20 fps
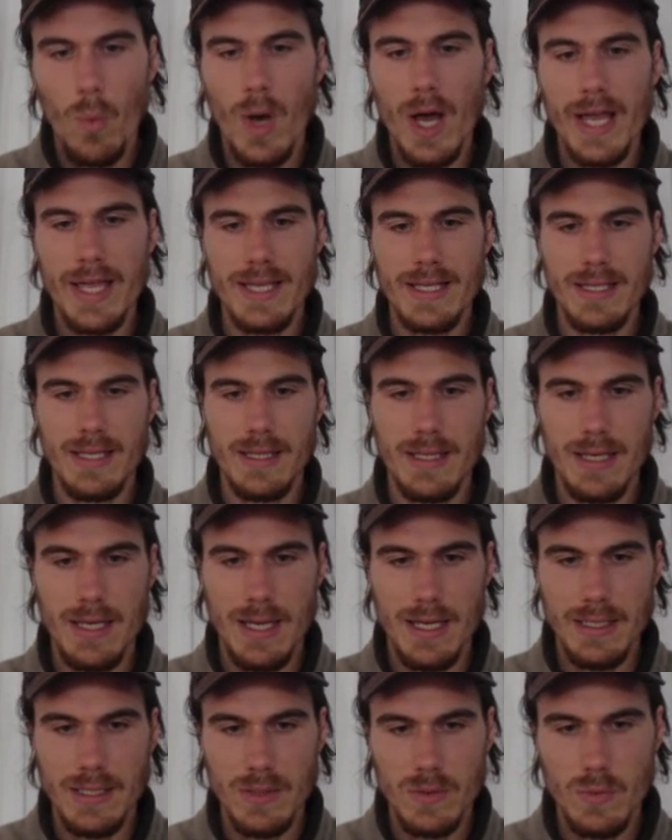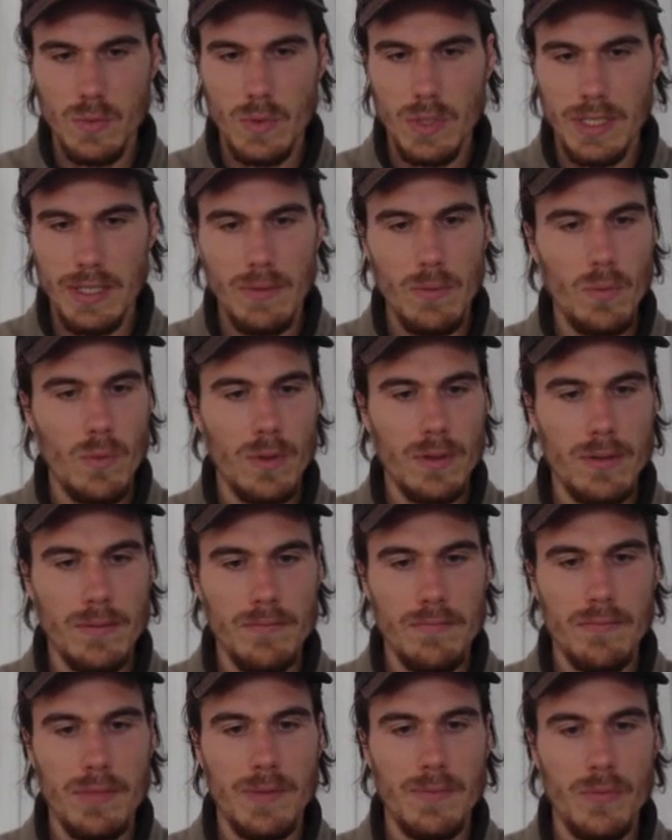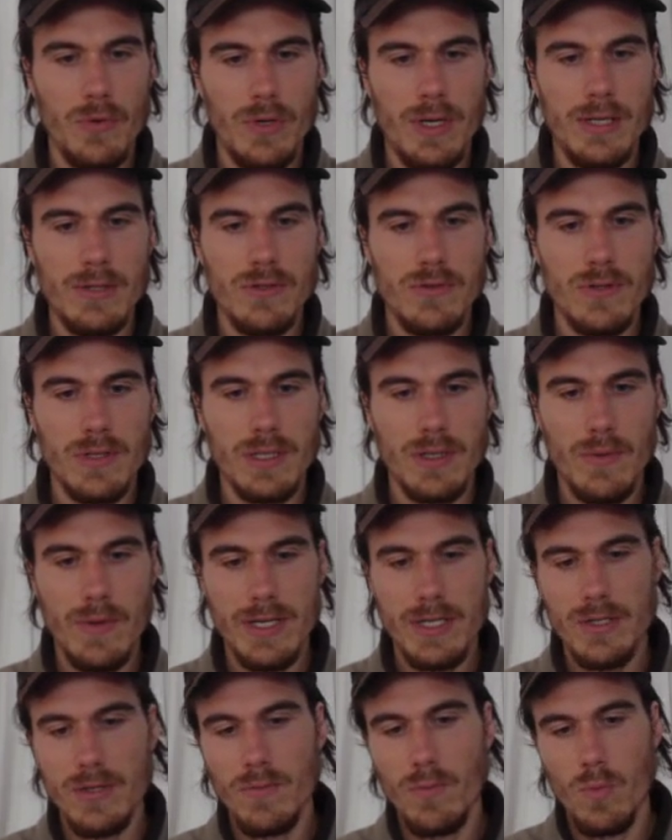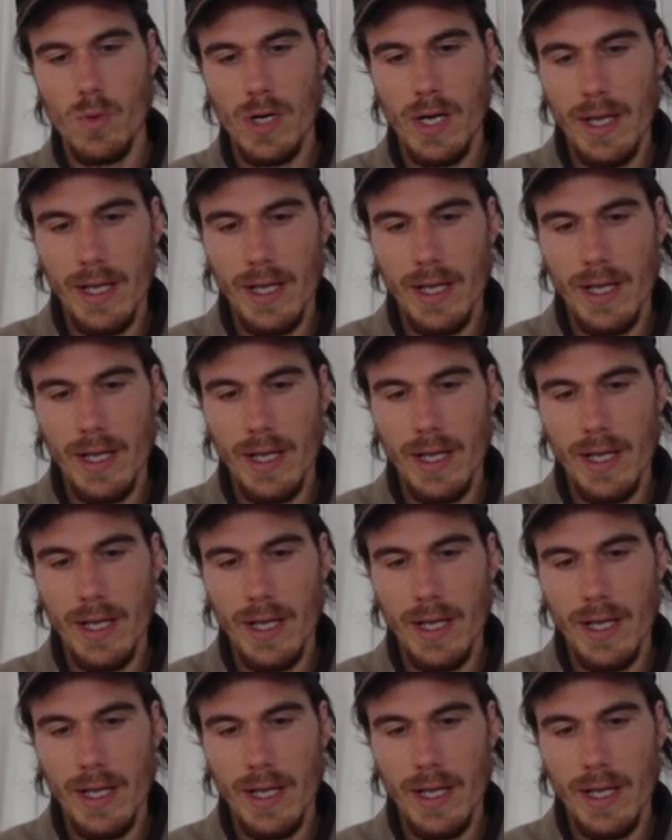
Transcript: Why is it the case? Why? A bit more answering the question